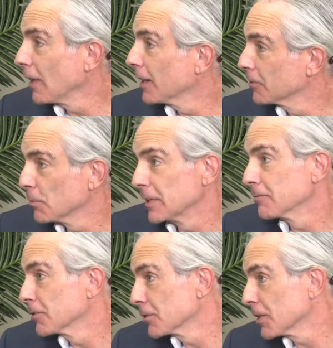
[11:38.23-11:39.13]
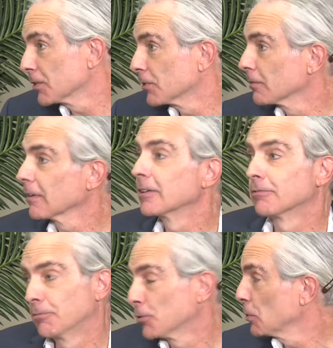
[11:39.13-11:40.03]
Some of the infrastructure has
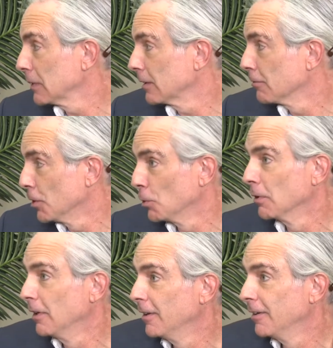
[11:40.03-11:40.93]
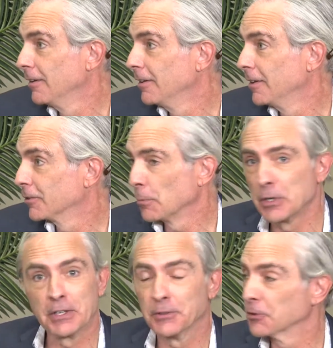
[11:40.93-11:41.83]
certainly grown. Some
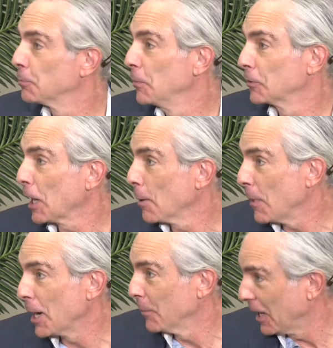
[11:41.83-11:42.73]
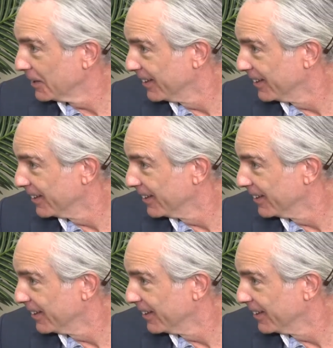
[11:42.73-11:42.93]
areas, it's kind of mind-boggling.